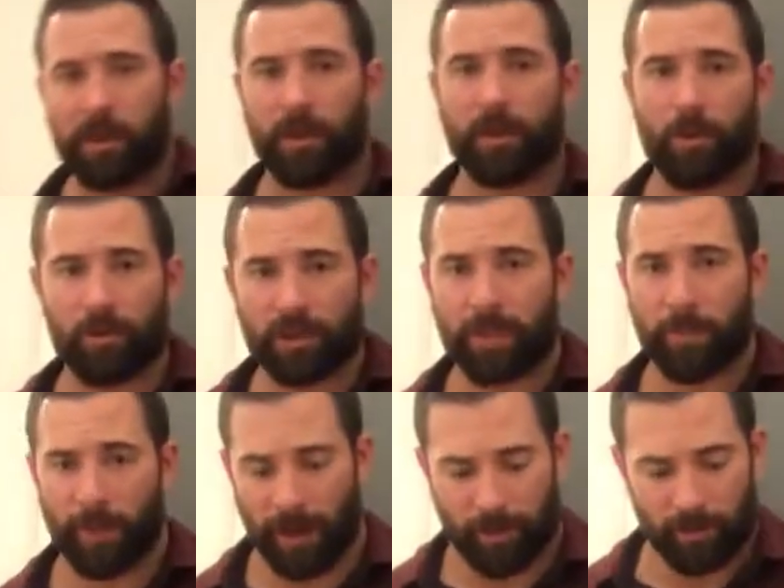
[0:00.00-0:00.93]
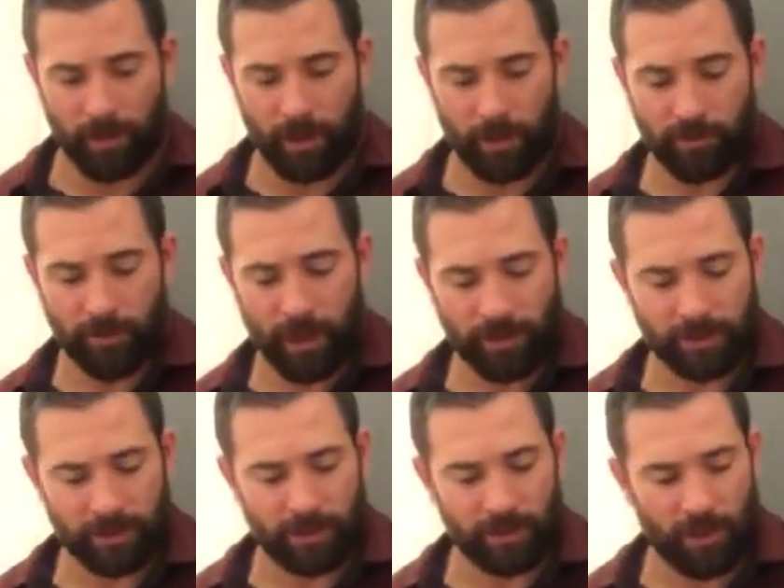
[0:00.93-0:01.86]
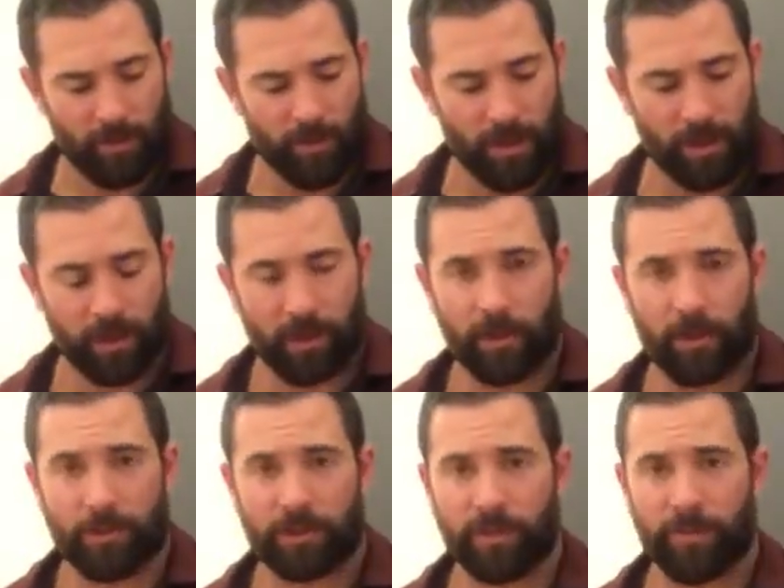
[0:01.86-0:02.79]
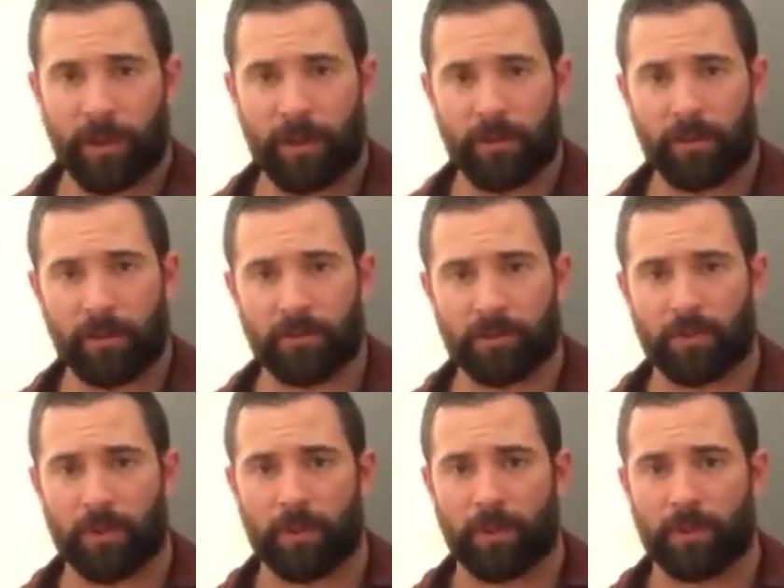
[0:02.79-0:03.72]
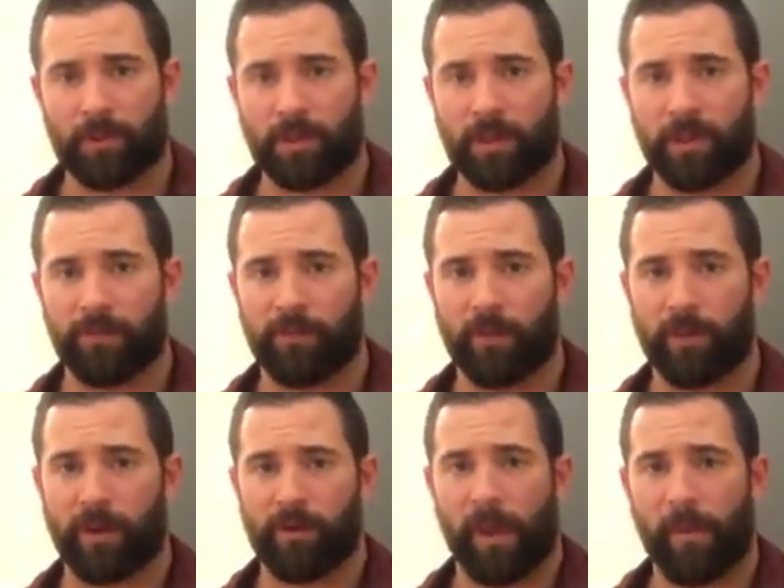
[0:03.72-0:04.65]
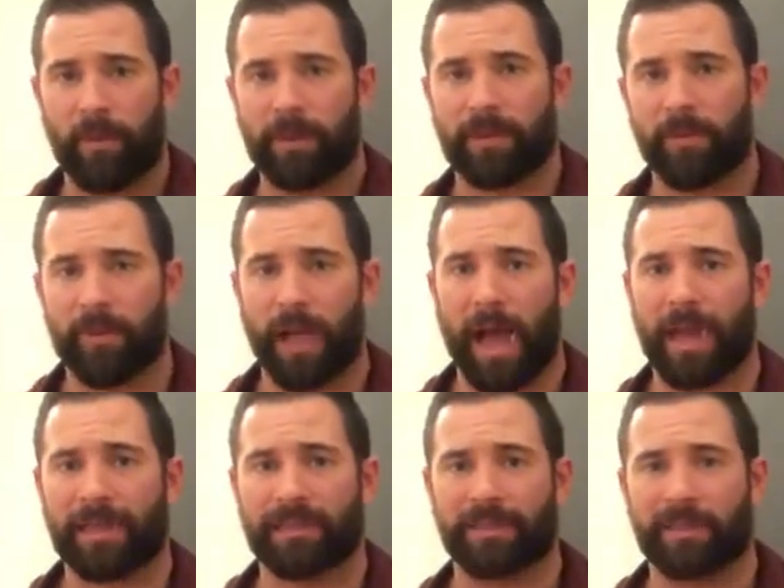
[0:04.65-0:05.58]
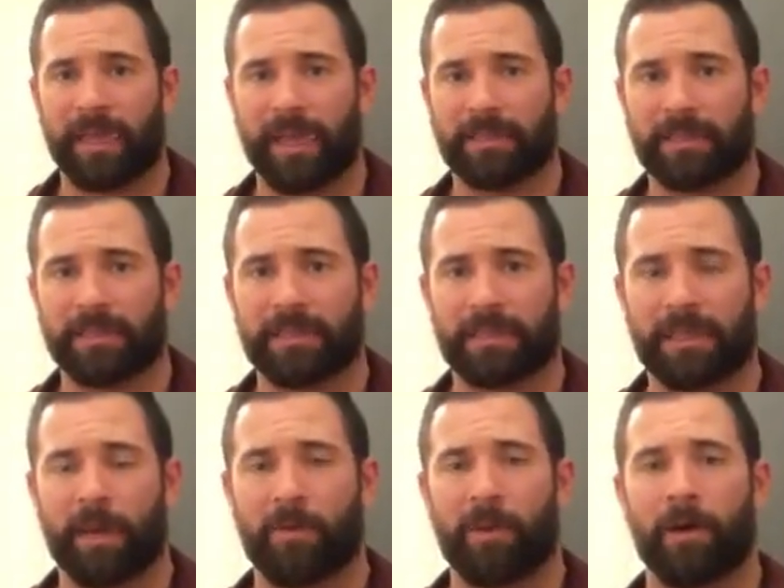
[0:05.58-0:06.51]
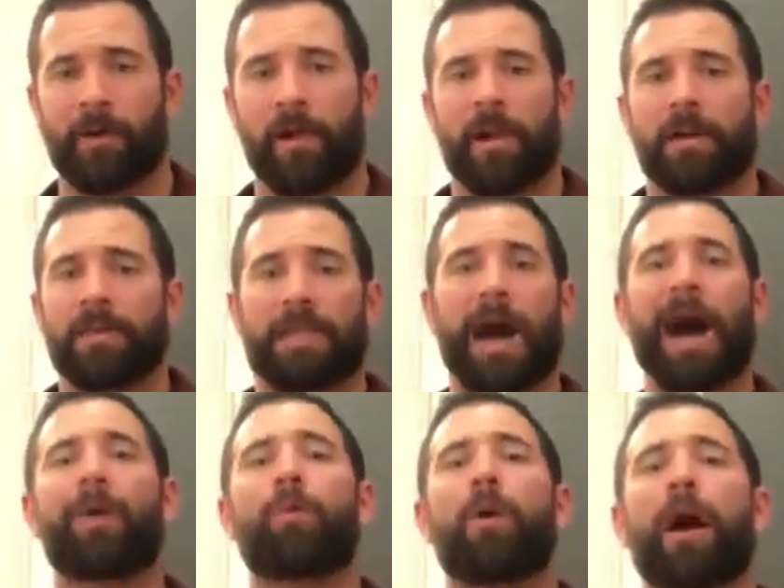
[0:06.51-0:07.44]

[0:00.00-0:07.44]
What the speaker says: close to parallel, right? Somewhere close to parallel is what we're looking for there. Maybe with the black, if you can't see it that well. Not